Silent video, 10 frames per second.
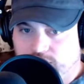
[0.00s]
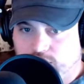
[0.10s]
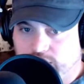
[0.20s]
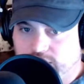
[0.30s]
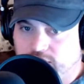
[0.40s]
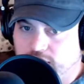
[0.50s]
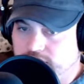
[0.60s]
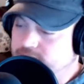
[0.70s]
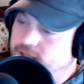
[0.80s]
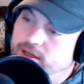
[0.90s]
rolling your
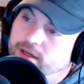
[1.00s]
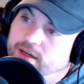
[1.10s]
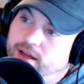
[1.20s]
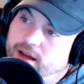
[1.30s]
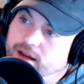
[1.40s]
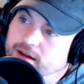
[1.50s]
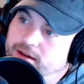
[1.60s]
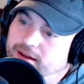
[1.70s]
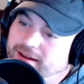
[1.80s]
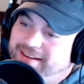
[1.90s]
eyes and
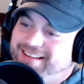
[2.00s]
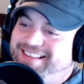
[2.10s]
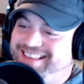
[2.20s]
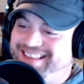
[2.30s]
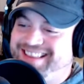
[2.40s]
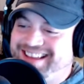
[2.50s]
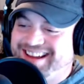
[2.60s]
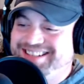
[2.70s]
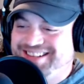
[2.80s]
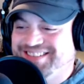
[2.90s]

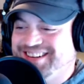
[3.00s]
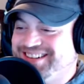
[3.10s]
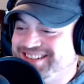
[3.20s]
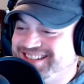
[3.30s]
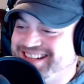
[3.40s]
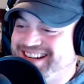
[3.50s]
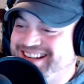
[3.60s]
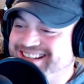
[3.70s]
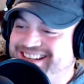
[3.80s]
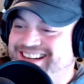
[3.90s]
that you
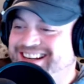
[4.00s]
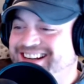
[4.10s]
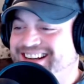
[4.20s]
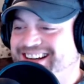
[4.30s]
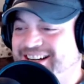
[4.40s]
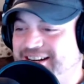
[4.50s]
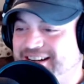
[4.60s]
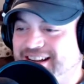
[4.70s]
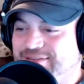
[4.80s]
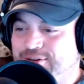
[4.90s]
understand.
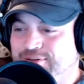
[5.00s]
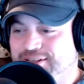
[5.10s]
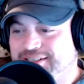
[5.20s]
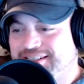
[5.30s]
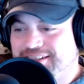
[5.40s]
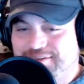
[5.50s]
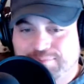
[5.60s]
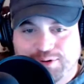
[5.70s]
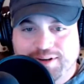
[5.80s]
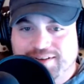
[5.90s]
If you've listened to the
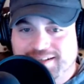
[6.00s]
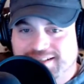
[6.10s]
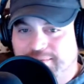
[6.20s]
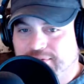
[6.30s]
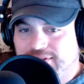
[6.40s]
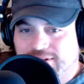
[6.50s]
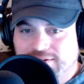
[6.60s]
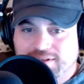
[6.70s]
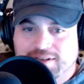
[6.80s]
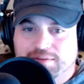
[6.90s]
previous
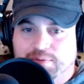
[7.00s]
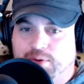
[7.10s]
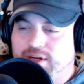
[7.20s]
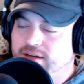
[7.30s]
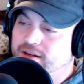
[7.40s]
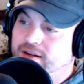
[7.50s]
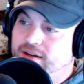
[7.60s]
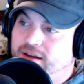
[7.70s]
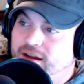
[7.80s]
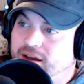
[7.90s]
episodes to this point,
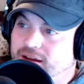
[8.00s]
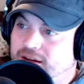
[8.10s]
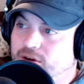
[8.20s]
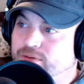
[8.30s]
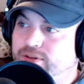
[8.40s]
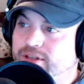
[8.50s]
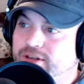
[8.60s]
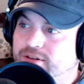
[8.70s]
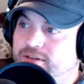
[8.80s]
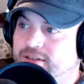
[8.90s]
hopefully
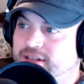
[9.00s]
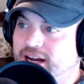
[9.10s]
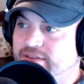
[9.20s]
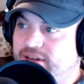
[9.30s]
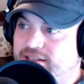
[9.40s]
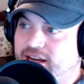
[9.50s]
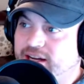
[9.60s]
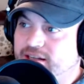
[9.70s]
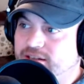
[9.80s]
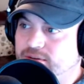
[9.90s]
you're kind of
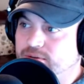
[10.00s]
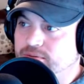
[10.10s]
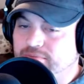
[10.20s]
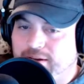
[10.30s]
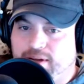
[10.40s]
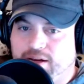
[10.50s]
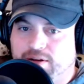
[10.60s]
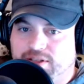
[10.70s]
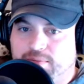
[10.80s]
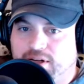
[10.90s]
excited to maybe hear
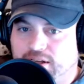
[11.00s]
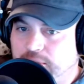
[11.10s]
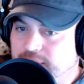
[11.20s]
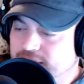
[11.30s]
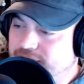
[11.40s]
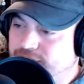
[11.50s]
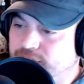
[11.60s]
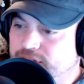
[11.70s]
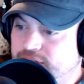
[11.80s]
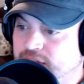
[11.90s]
something a little bit
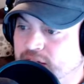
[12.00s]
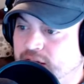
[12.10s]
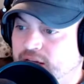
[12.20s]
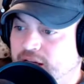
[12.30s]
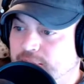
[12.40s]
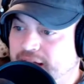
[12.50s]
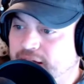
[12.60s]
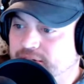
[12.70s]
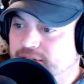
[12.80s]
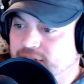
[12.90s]
different
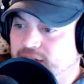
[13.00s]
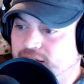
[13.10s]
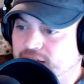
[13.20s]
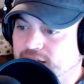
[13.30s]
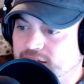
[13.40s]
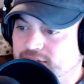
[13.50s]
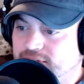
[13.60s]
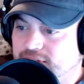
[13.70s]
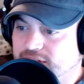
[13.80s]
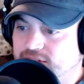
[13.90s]
about
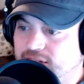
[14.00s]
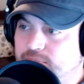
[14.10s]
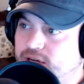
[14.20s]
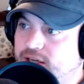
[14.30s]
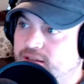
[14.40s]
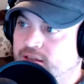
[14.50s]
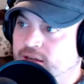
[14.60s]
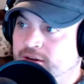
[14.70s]
this subject.